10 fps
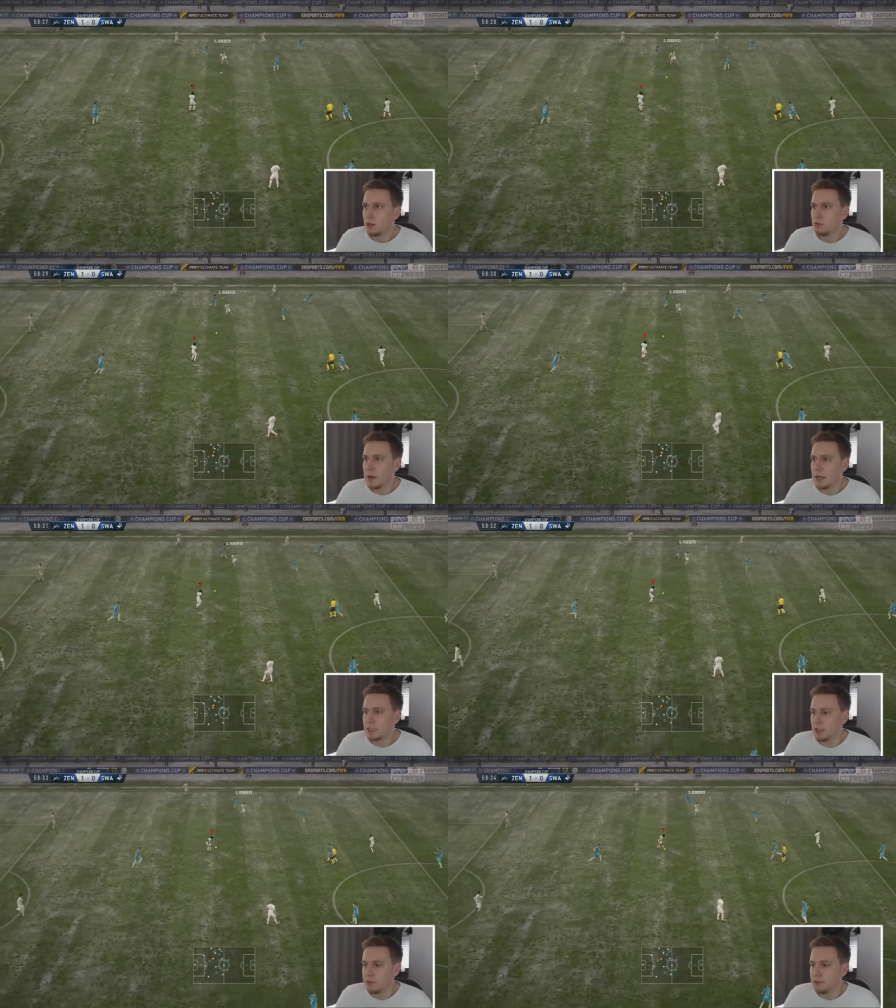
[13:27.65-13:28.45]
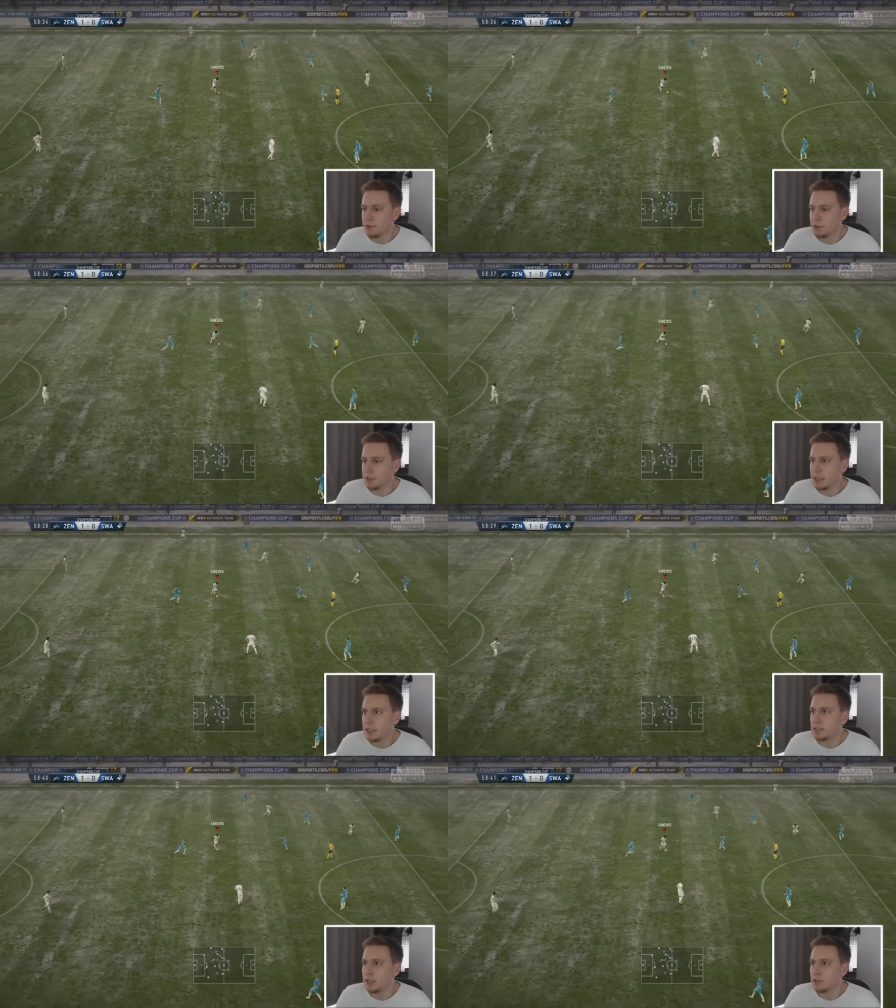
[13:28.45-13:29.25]
Roberto finds
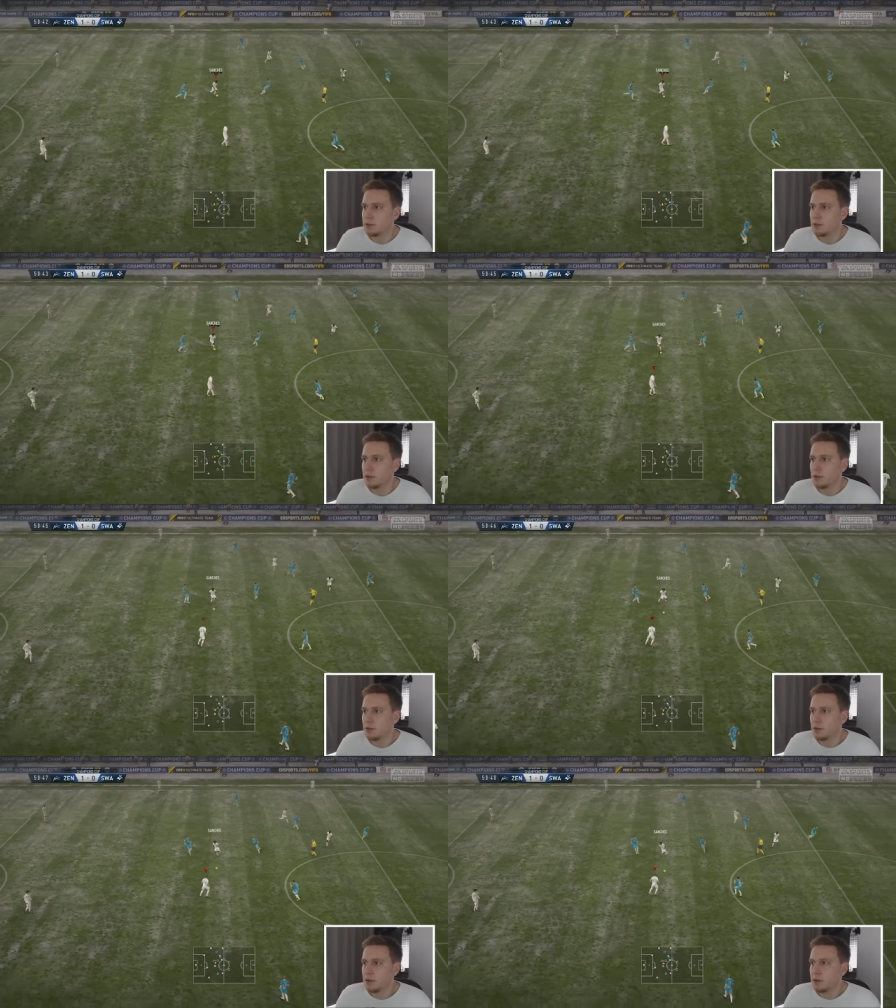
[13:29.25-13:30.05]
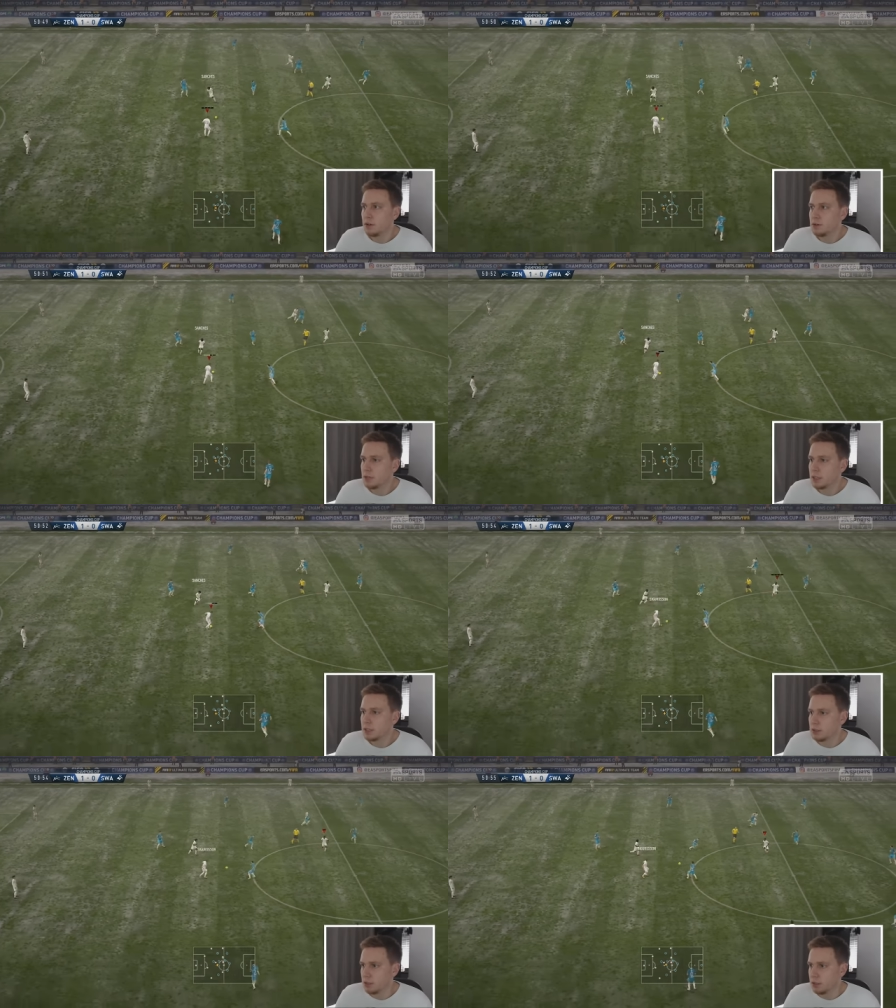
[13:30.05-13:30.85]
Sanchez.
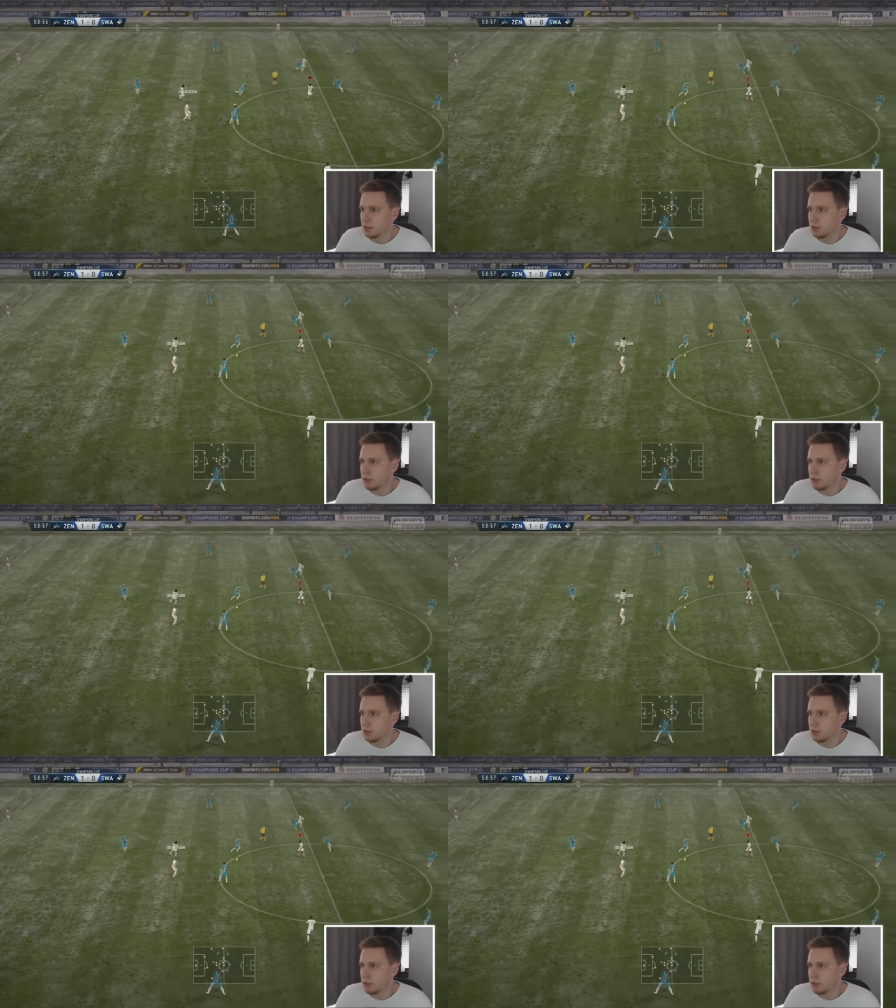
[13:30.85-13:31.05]
Sigurdsson.